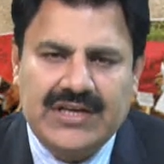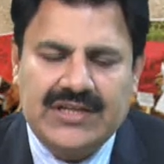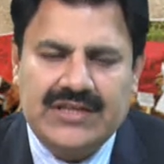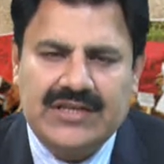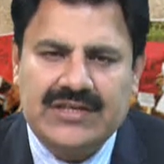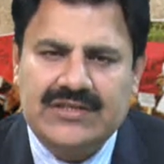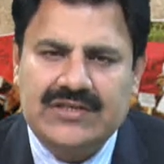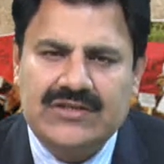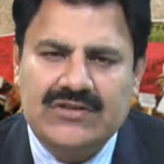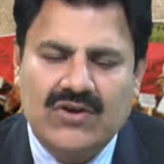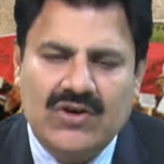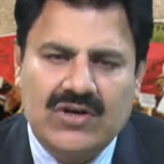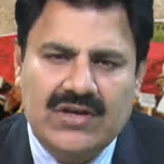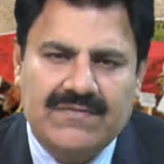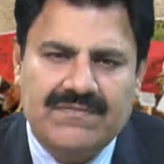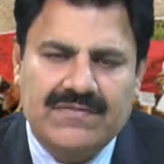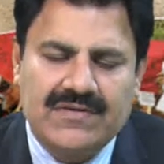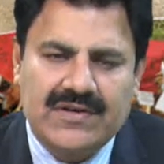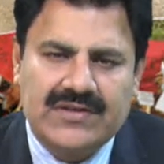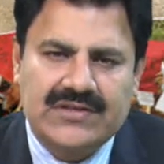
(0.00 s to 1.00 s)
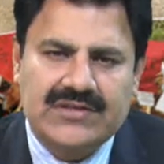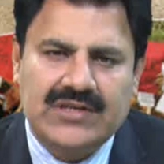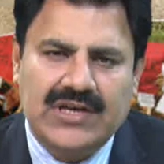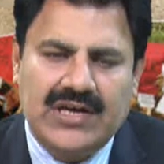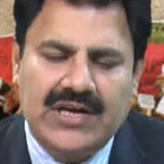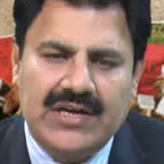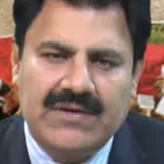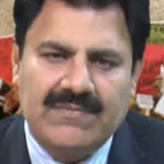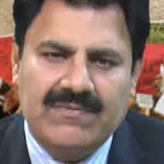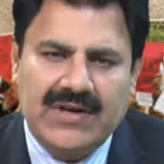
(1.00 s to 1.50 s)
This is not the first
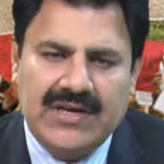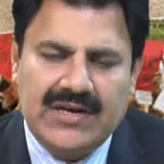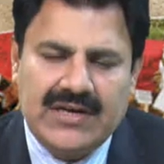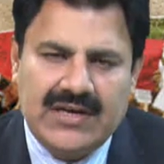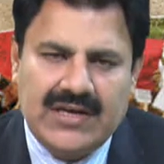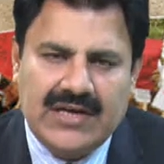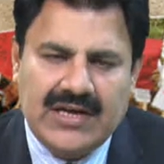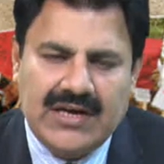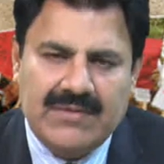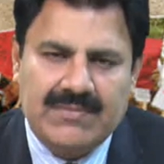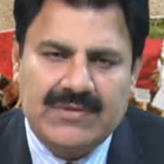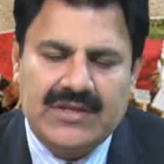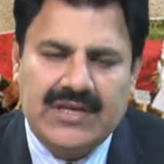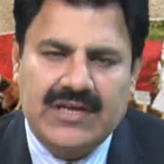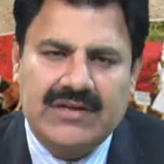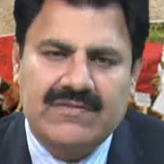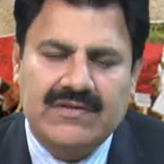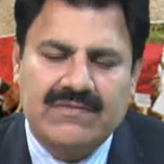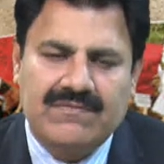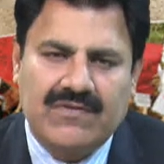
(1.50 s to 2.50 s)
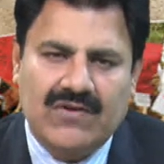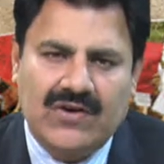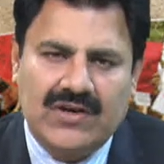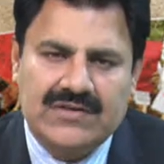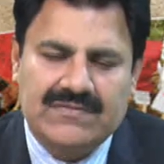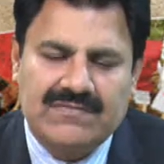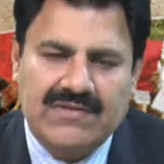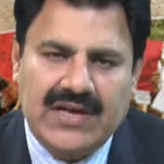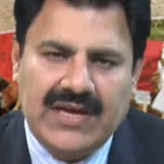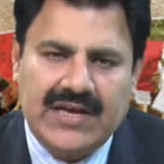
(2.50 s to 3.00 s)
time when there is a
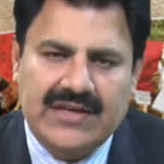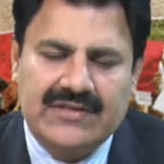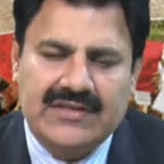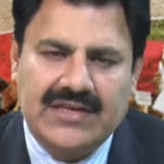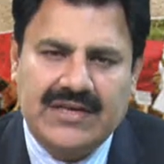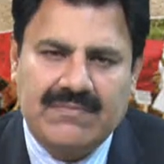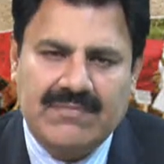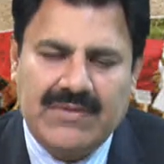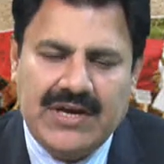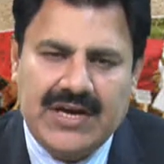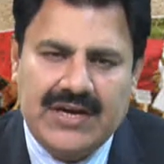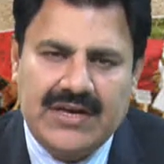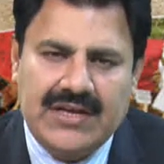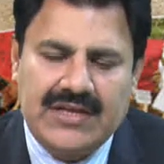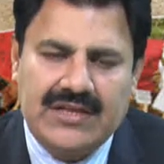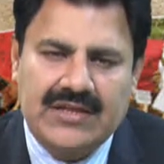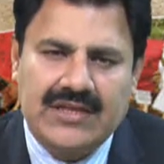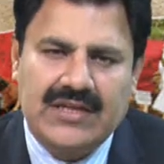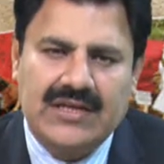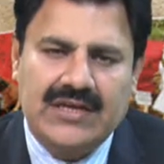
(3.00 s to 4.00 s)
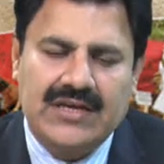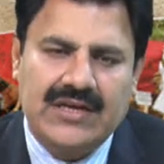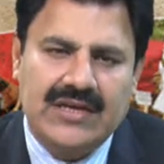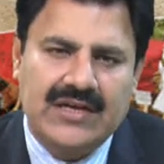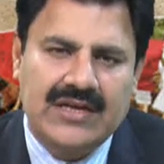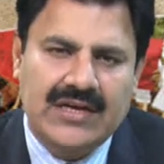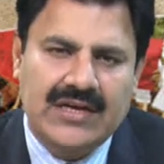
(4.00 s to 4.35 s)
false flag thing made in the